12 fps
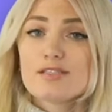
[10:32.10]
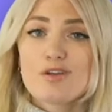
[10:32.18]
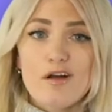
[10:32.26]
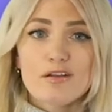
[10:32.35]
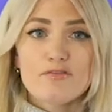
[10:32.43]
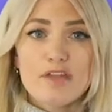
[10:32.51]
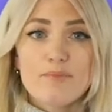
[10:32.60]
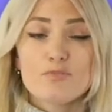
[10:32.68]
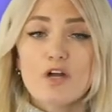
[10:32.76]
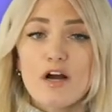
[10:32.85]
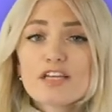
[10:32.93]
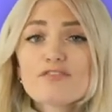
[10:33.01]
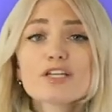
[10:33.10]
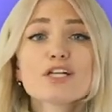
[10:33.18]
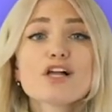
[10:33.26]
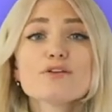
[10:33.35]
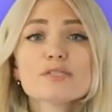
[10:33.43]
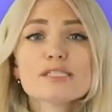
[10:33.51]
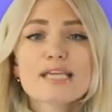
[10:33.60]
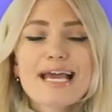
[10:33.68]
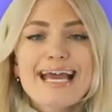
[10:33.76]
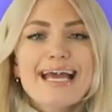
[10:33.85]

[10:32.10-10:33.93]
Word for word: isn't all of them, not even close,